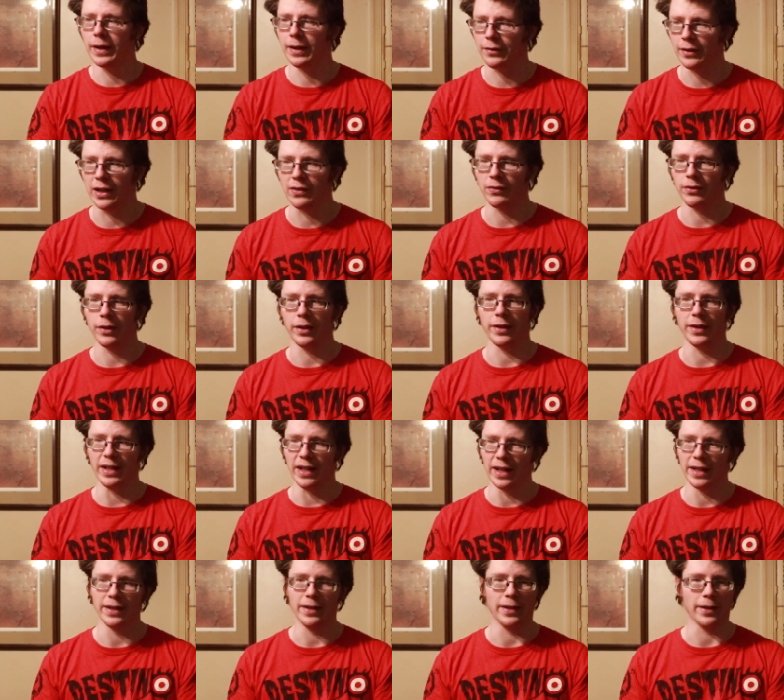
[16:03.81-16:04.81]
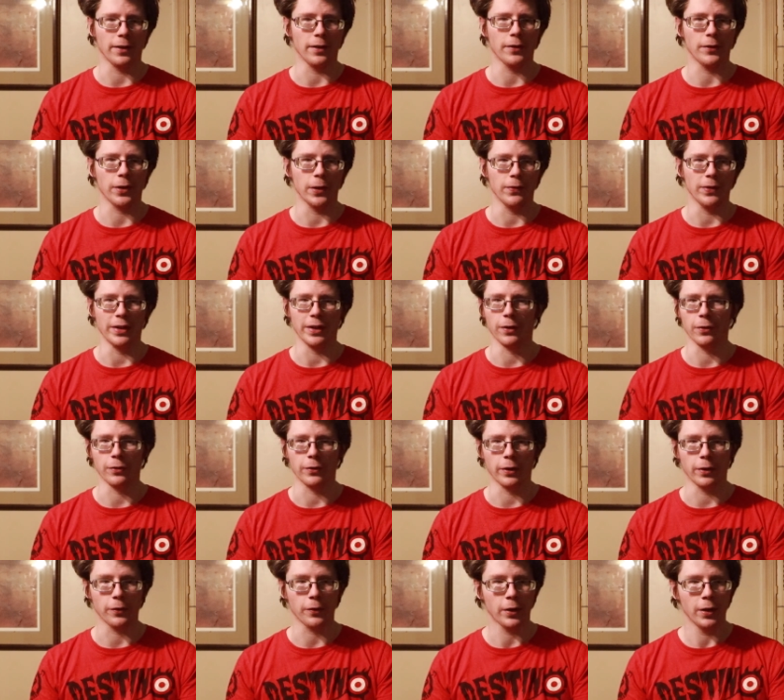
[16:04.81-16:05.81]
Because I haven't done any editing on stuff in years
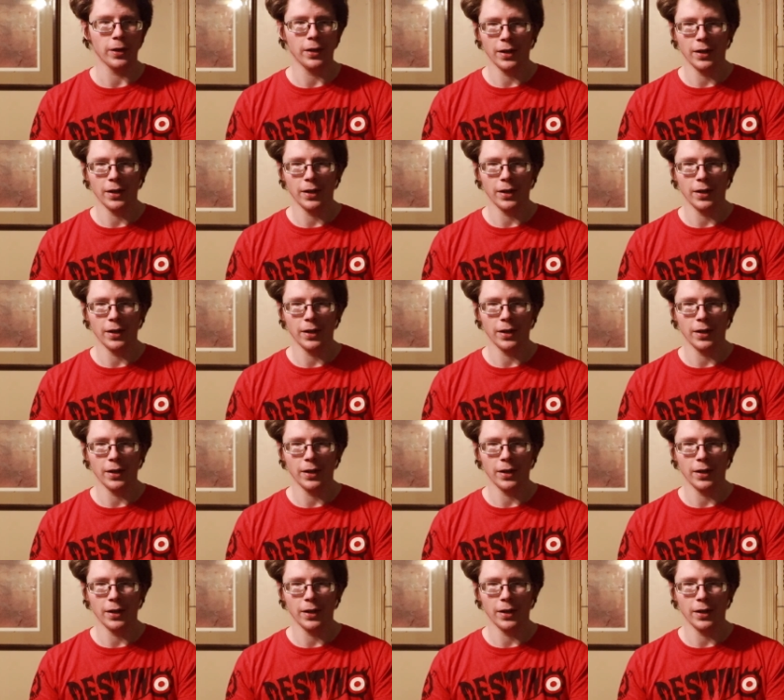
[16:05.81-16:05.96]
and years.